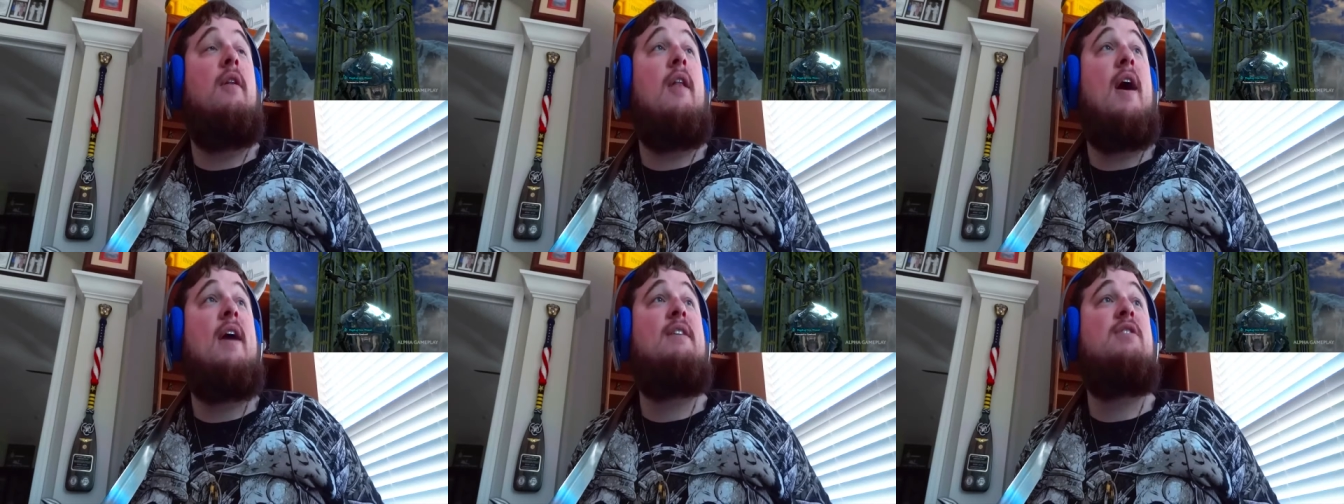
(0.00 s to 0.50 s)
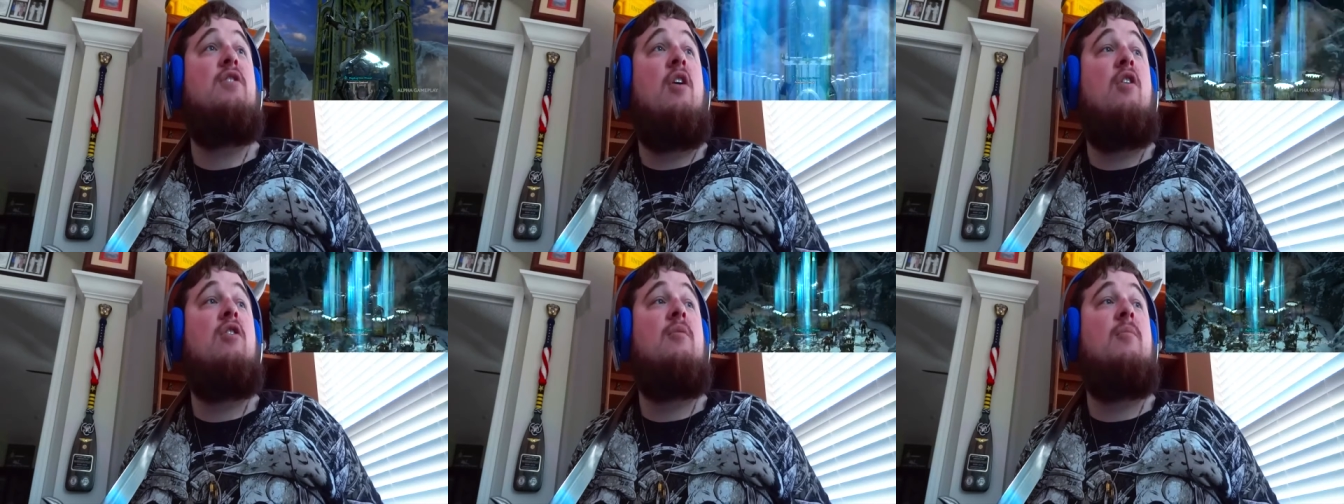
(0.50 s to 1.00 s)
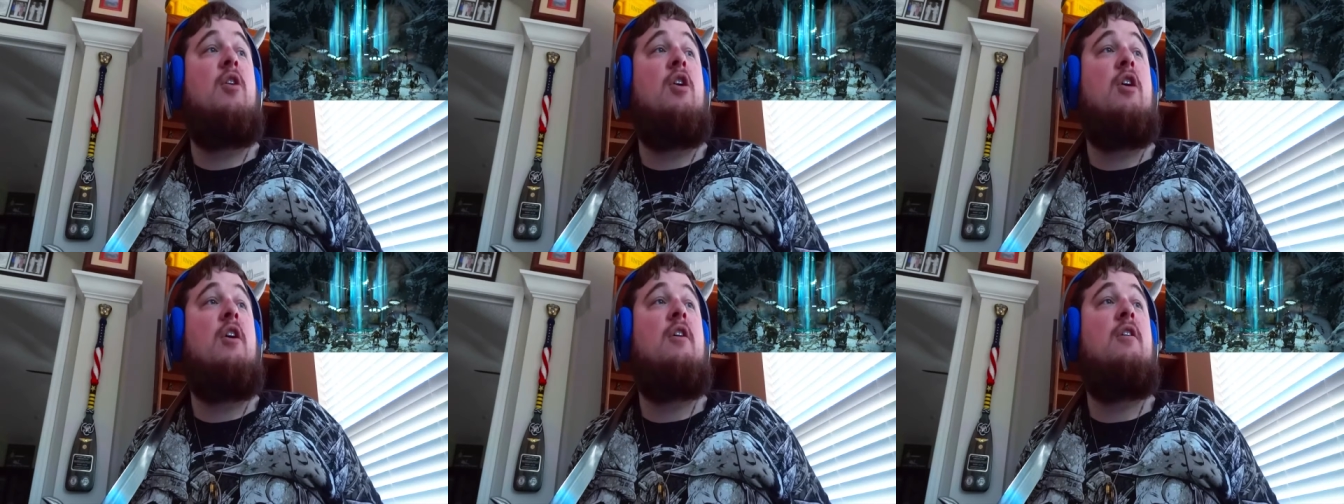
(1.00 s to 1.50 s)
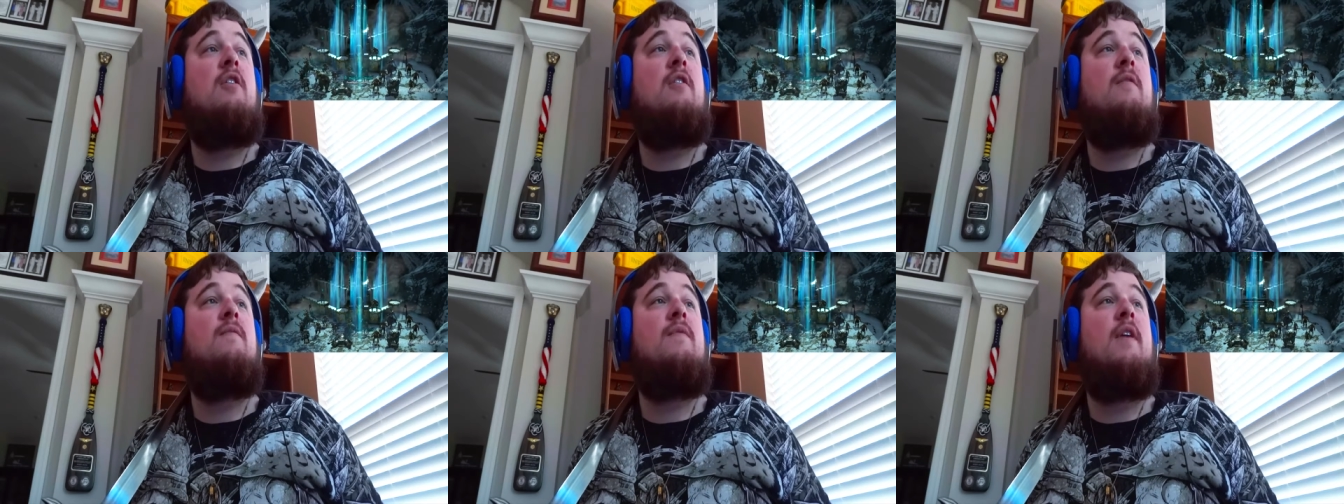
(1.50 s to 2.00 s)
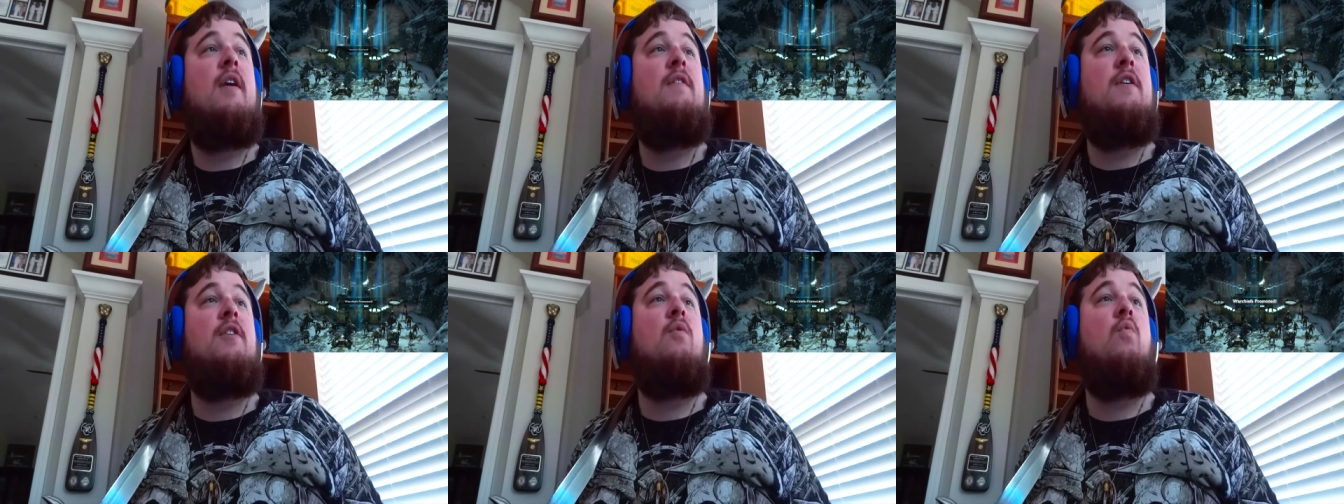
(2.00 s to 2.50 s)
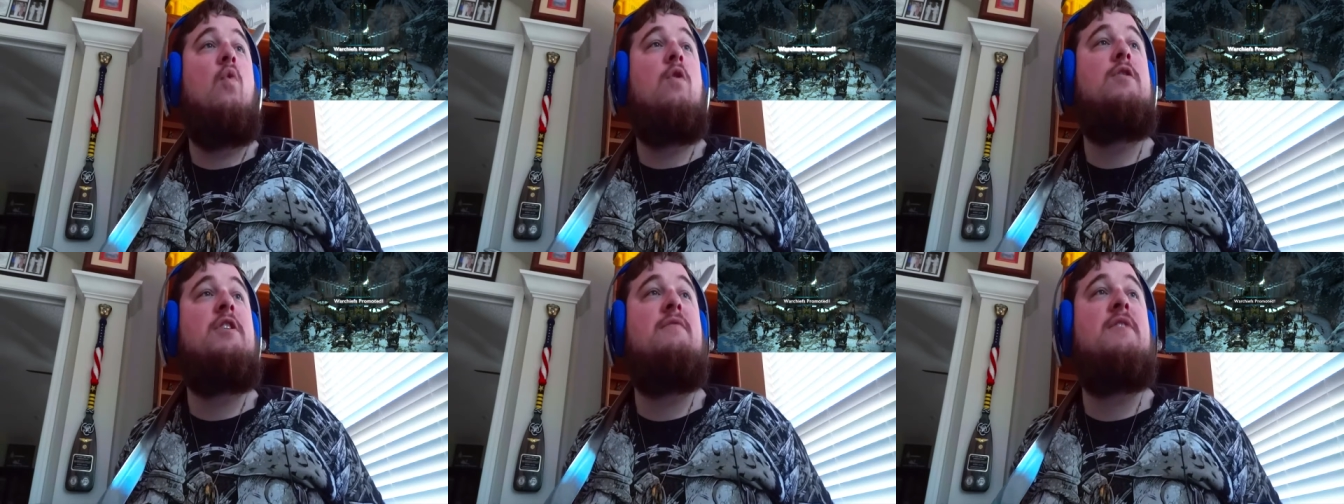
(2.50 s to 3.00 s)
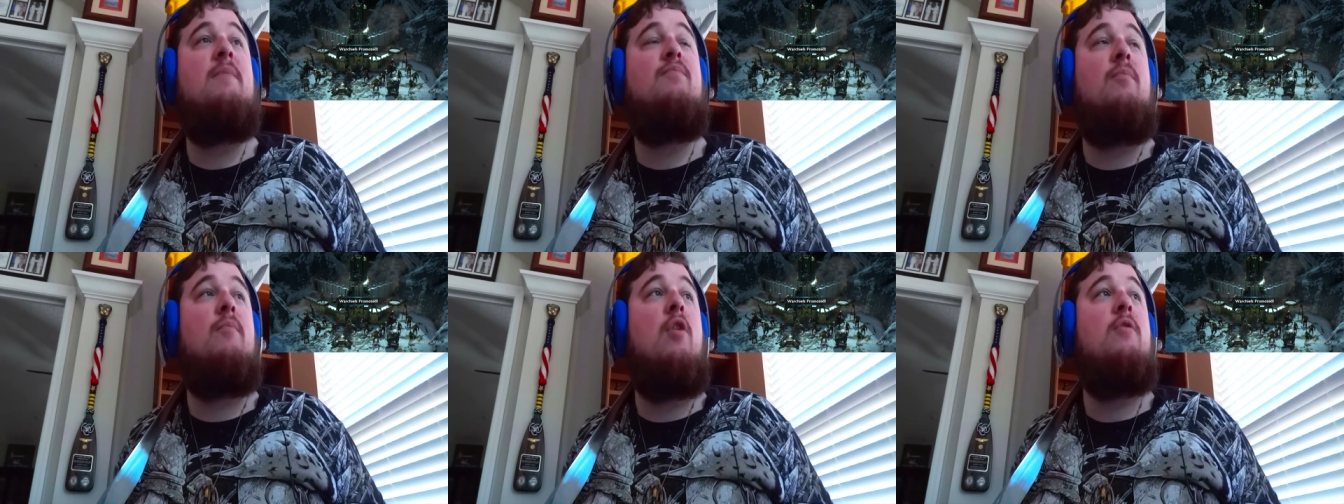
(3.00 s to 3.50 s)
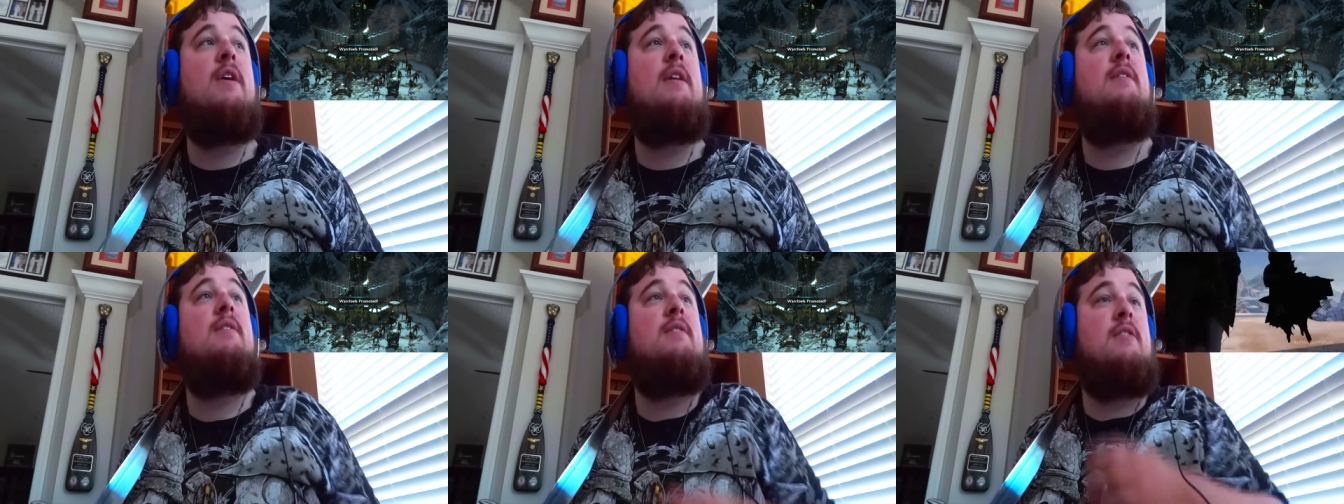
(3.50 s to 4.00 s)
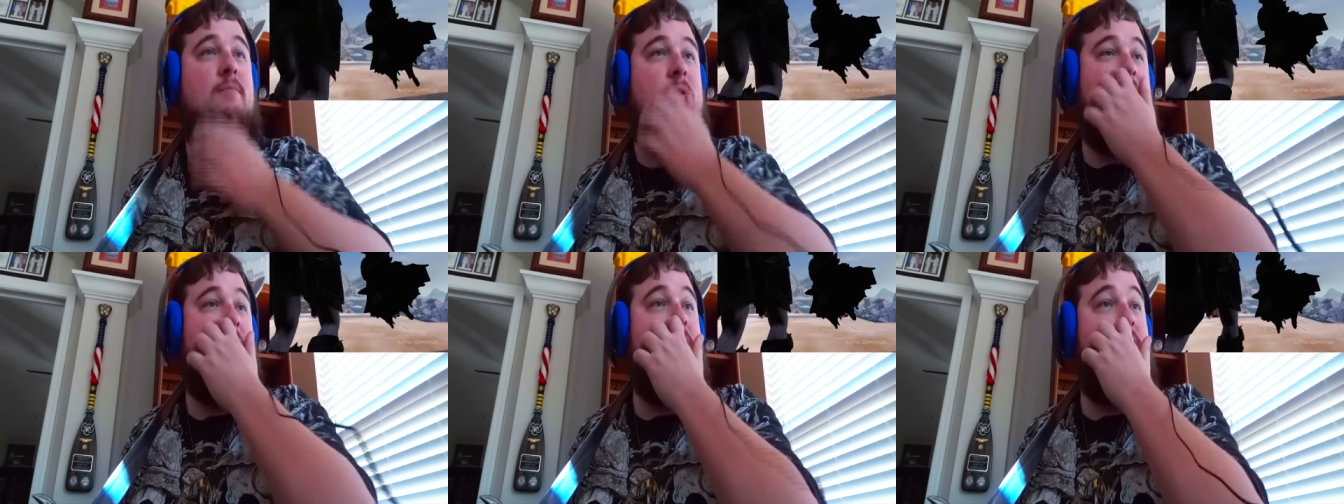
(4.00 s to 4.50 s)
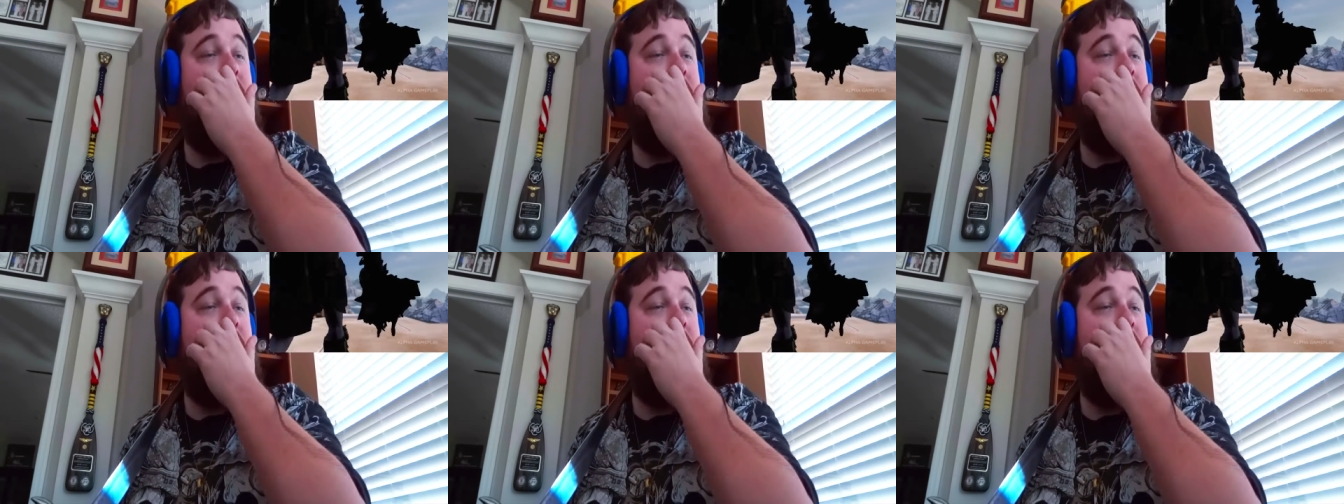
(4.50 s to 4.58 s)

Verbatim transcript: Nice armor. And then your war chiefs get promoted to be